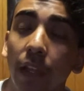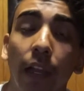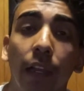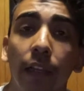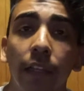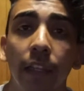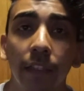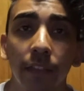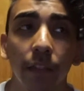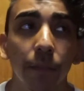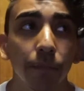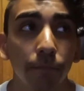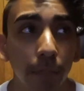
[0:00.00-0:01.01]
I end
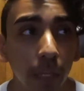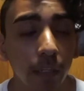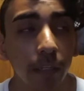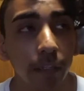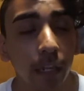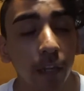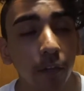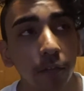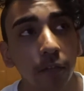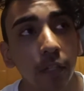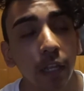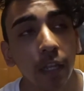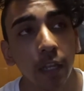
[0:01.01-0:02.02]
up knocking out,
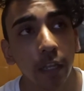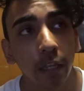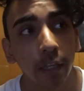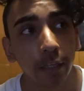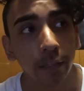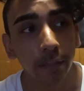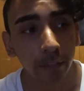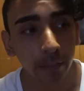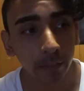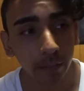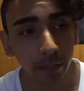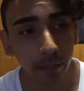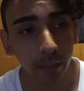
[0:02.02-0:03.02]
and
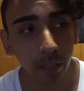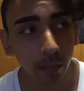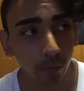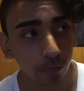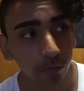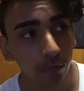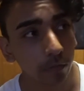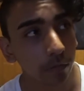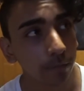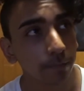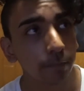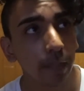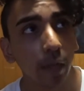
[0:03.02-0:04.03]
then I was
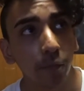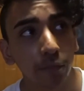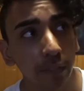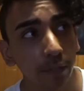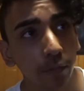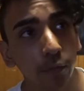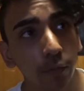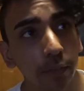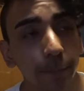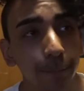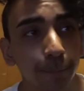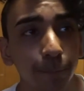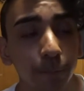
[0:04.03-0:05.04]
at the crib.